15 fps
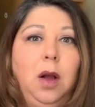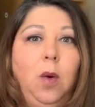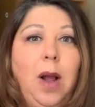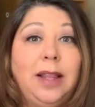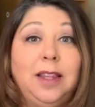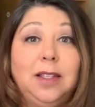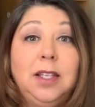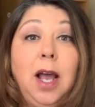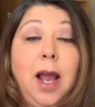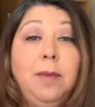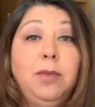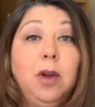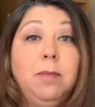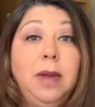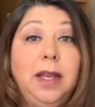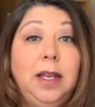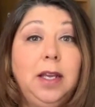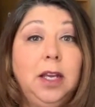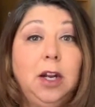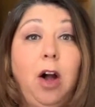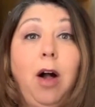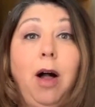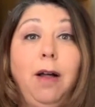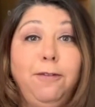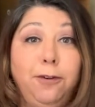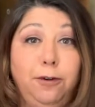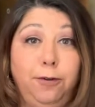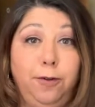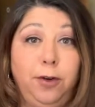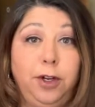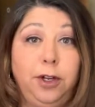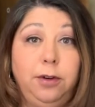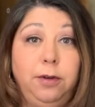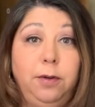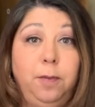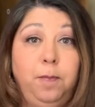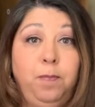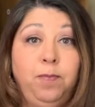at the time they're making an offer for you.